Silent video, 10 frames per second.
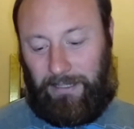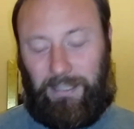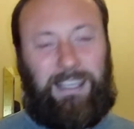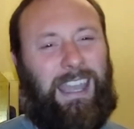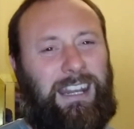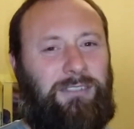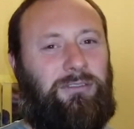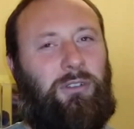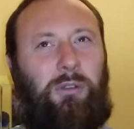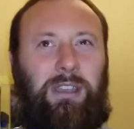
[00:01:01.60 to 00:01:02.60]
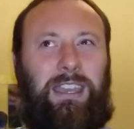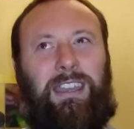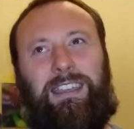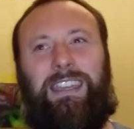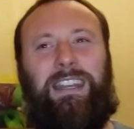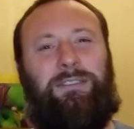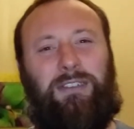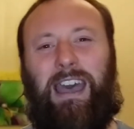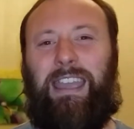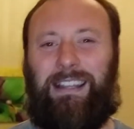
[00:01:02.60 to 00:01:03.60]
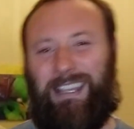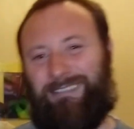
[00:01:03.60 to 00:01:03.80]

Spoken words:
they're kind of okay kiddified, like,